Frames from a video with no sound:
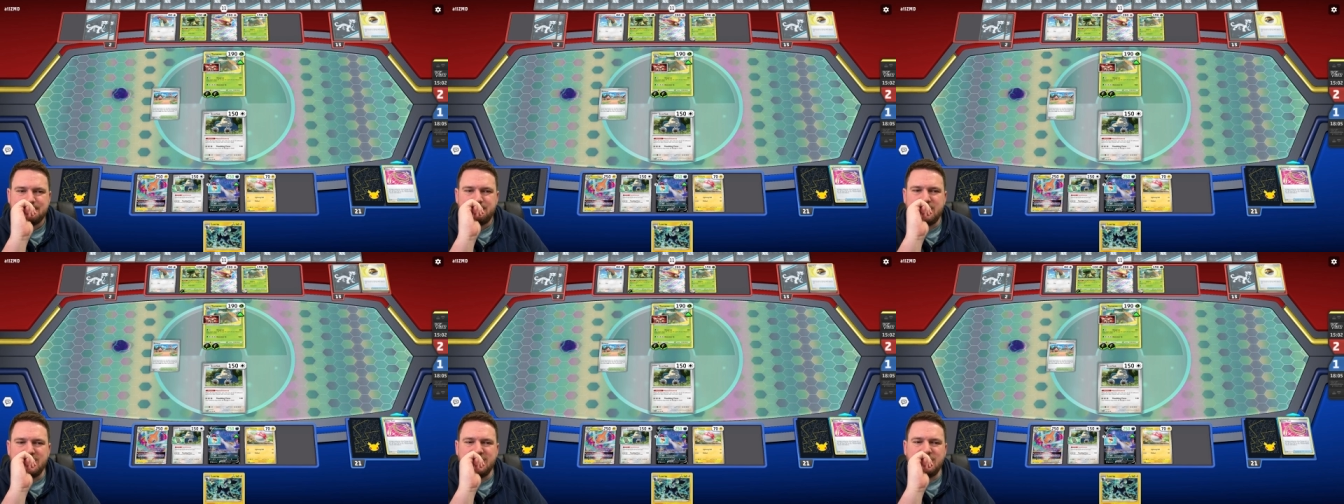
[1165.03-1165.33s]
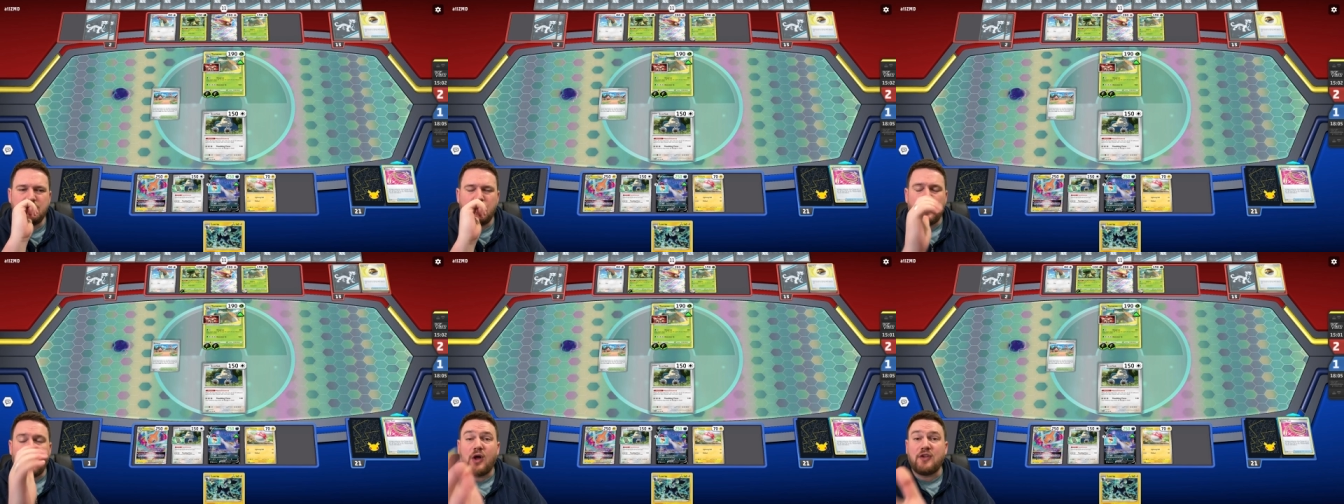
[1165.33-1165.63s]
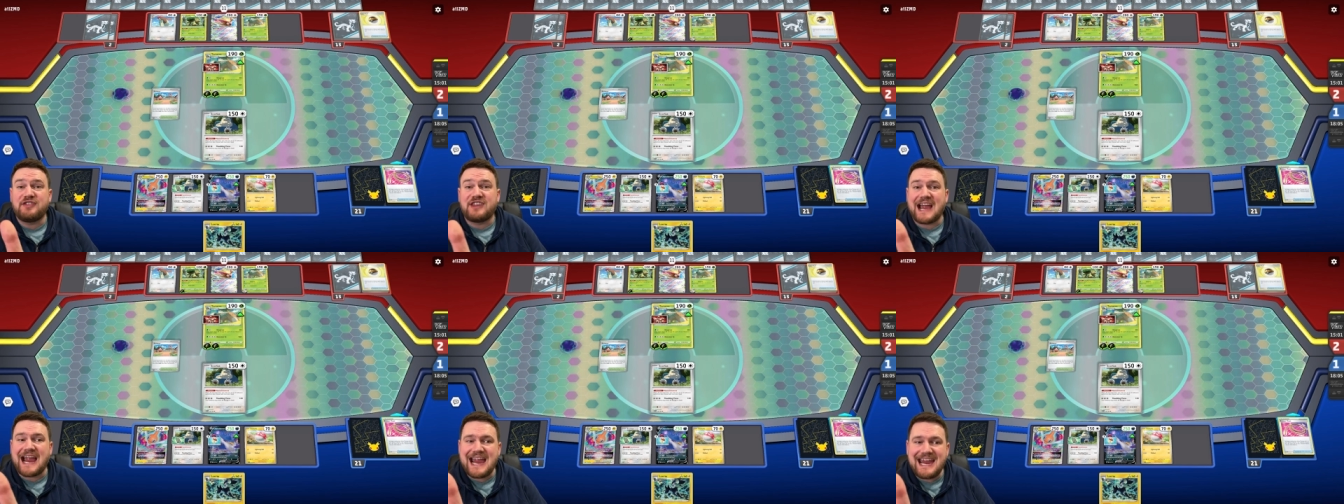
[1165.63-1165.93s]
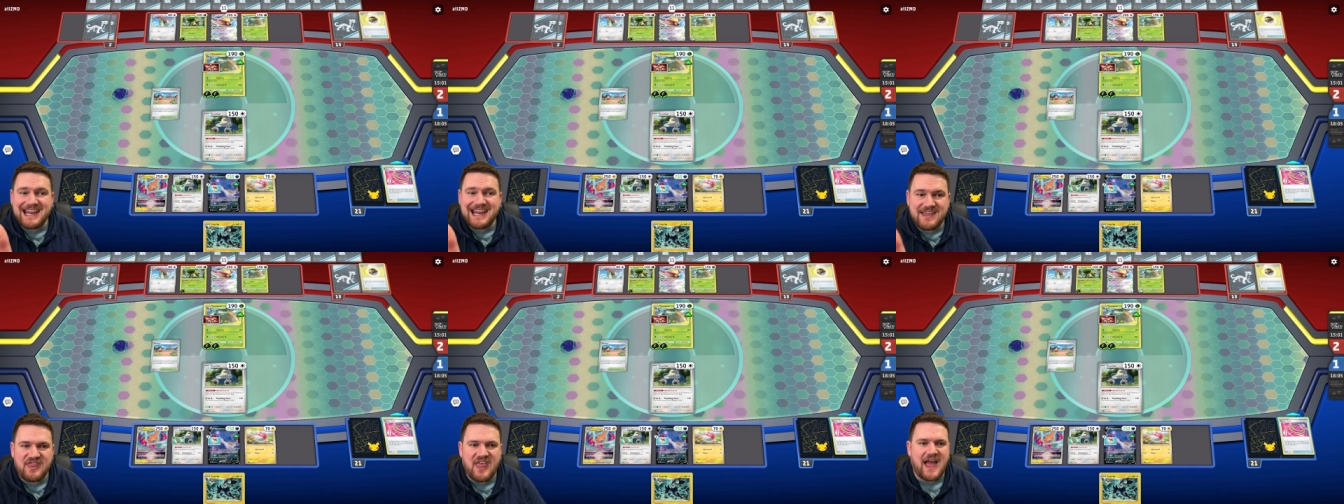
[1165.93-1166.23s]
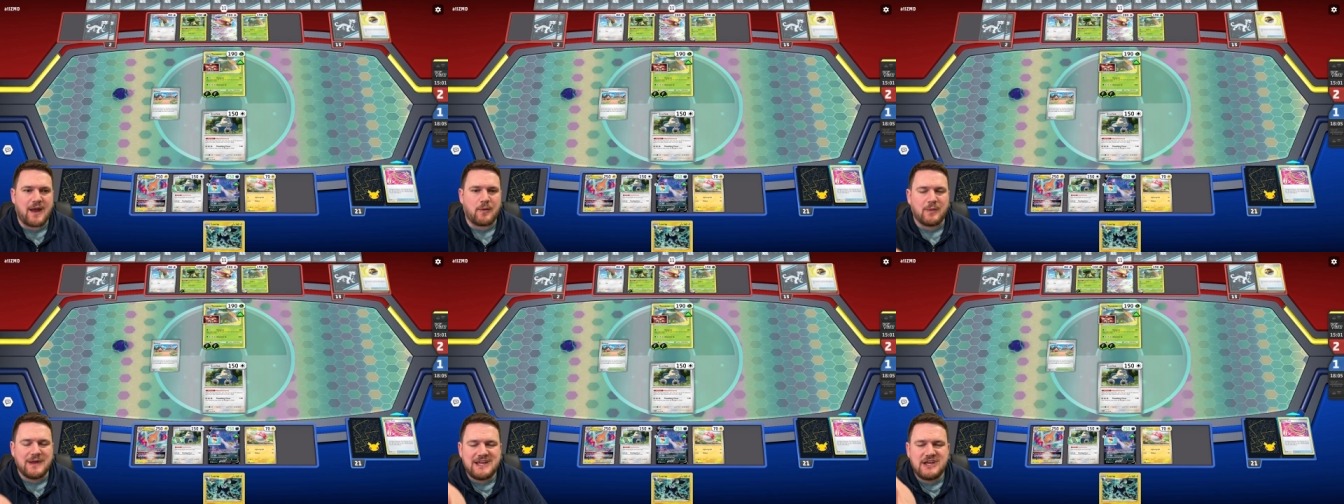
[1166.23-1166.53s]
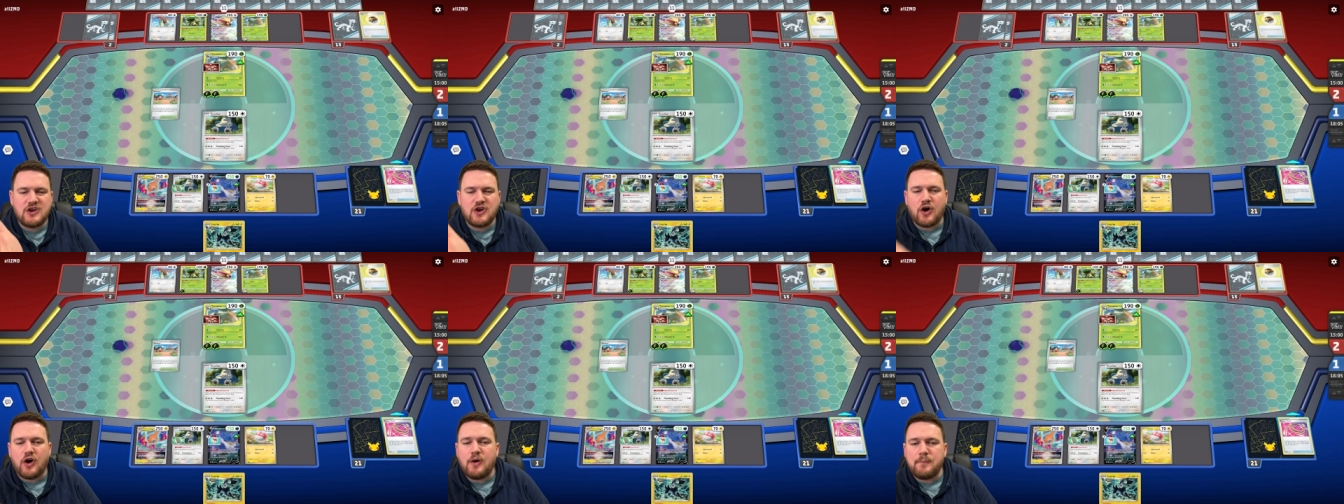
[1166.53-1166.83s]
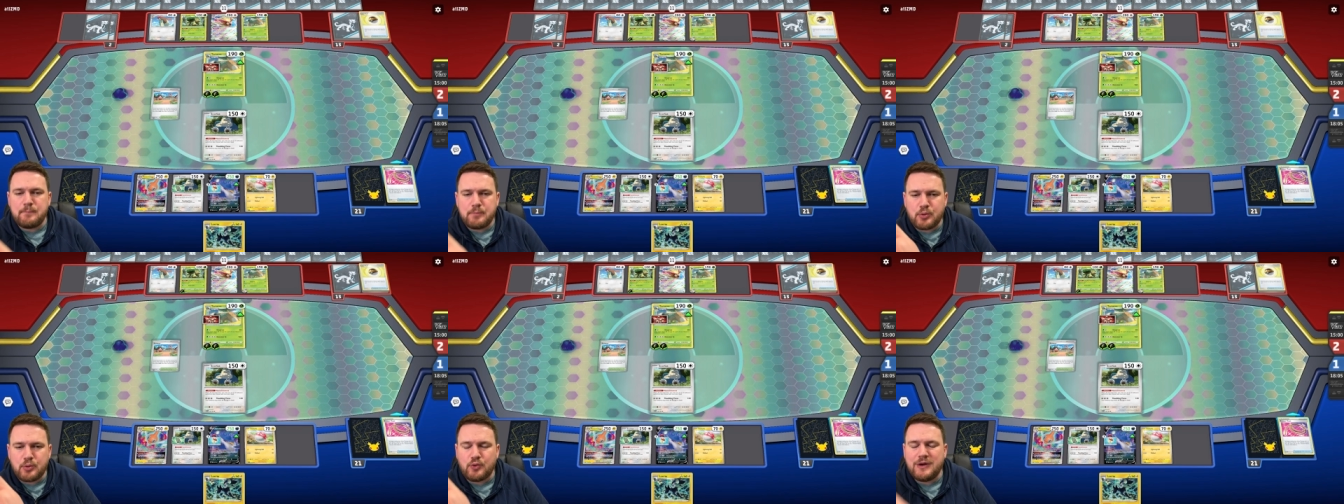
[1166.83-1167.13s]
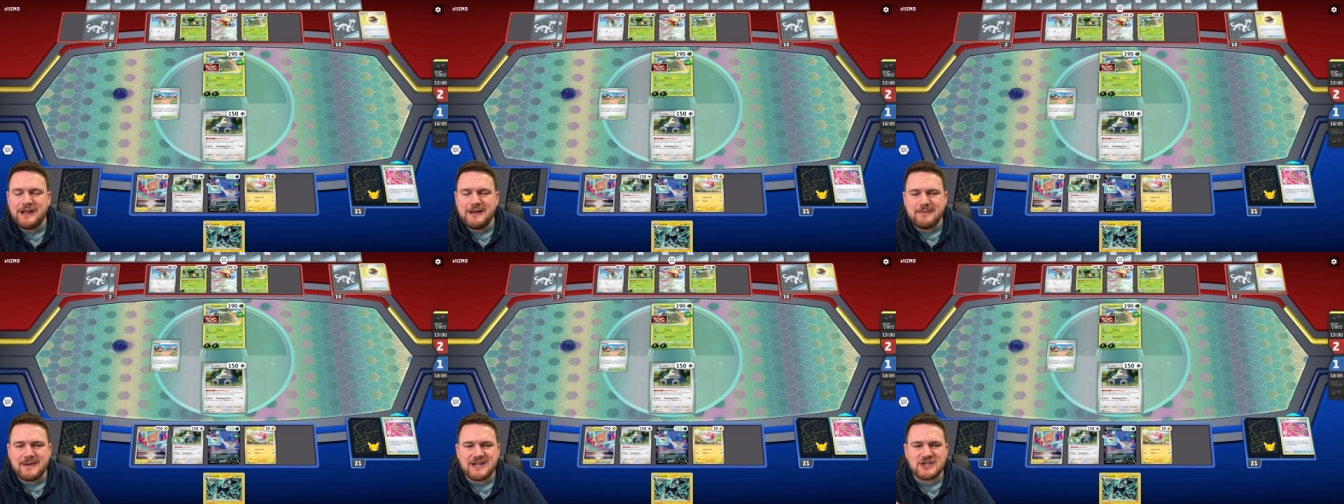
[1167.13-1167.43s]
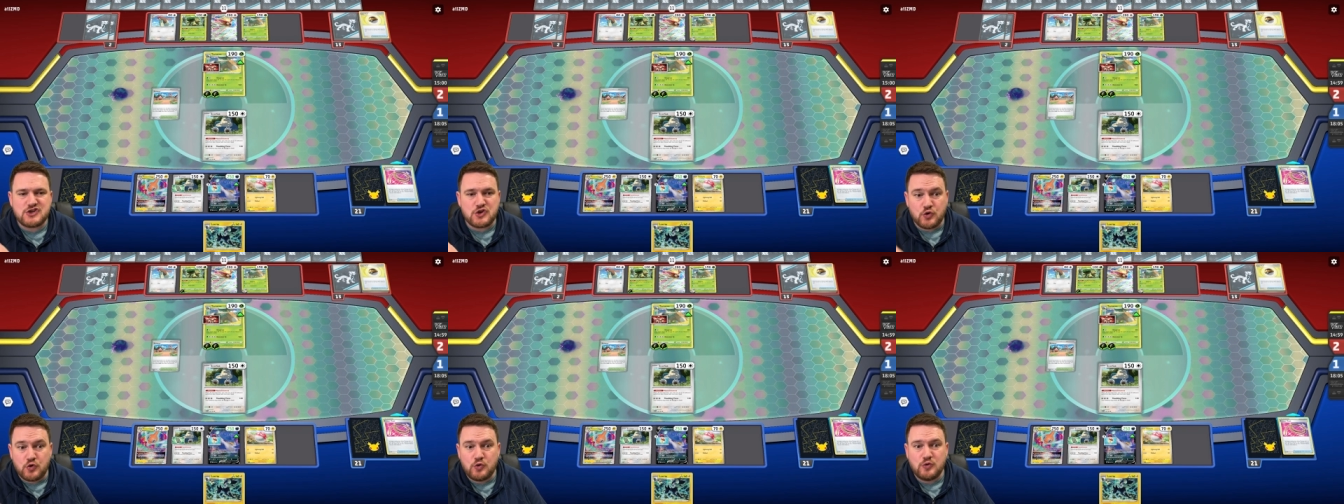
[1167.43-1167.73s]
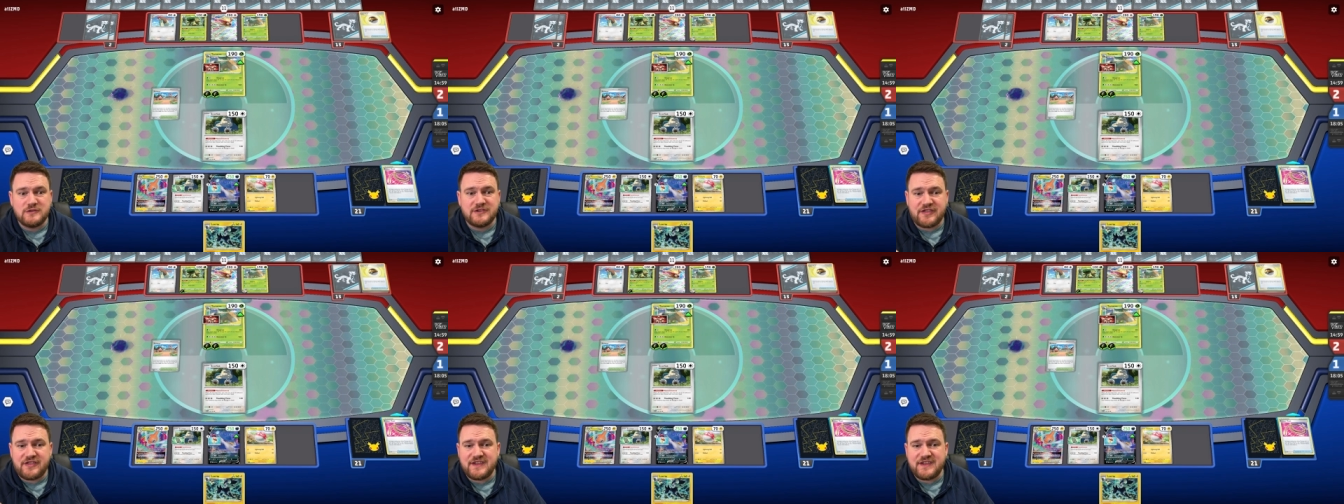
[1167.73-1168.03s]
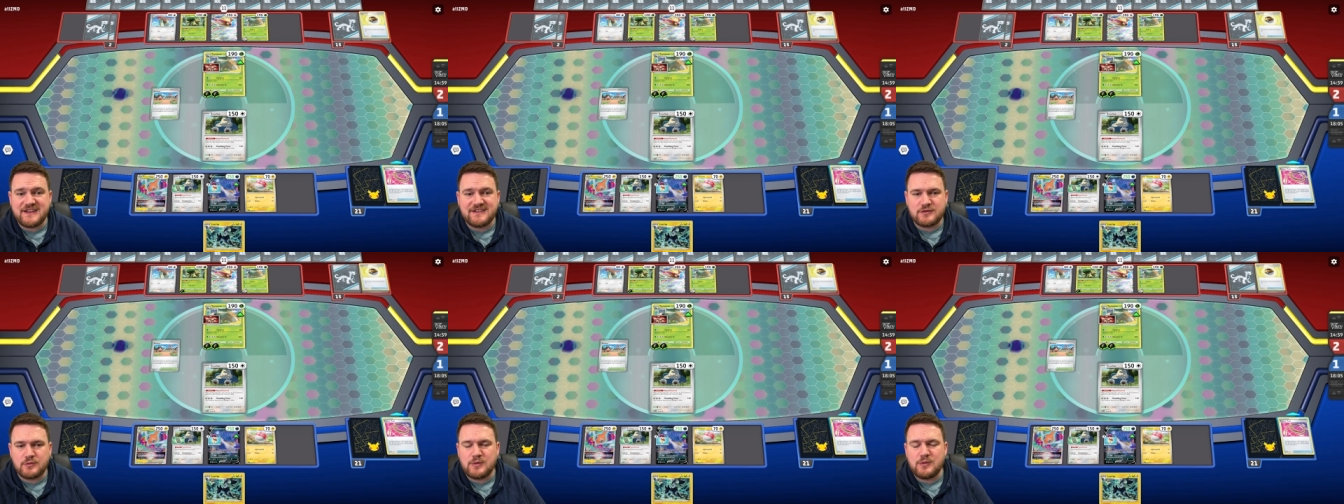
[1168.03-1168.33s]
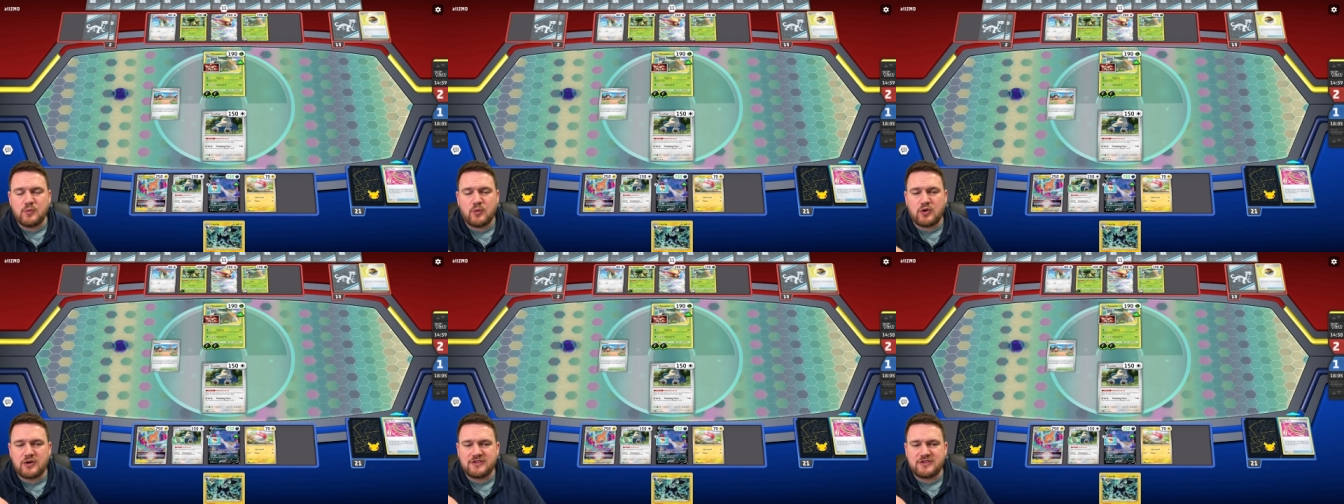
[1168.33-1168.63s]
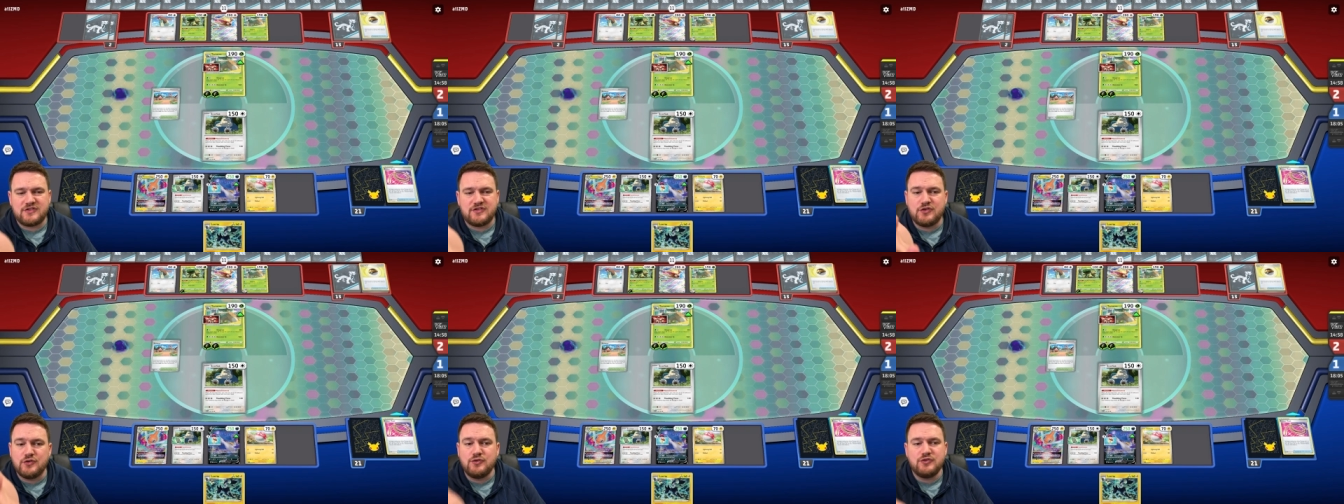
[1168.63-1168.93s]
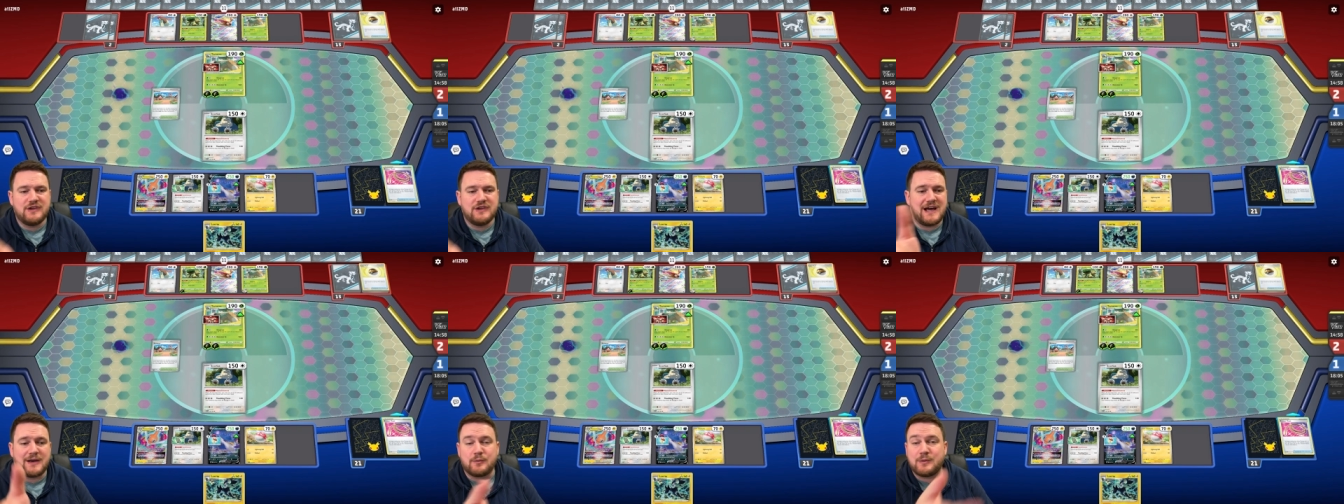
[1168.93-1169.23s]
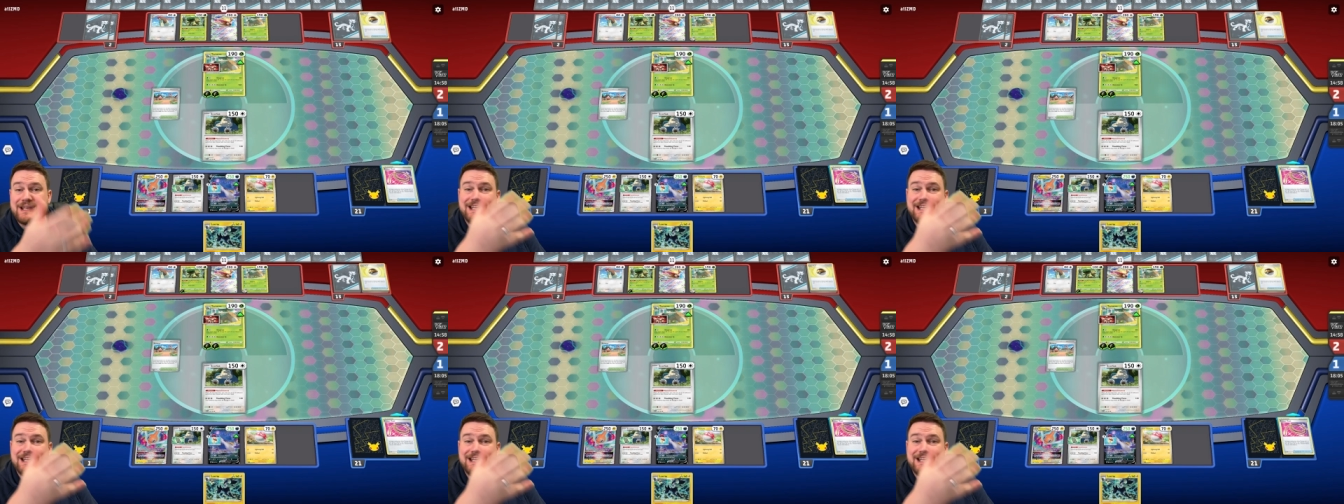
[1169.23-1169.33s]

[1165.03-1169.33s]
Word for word: But you know, I'll take that. We got pretty much all the things that we wanted to do done.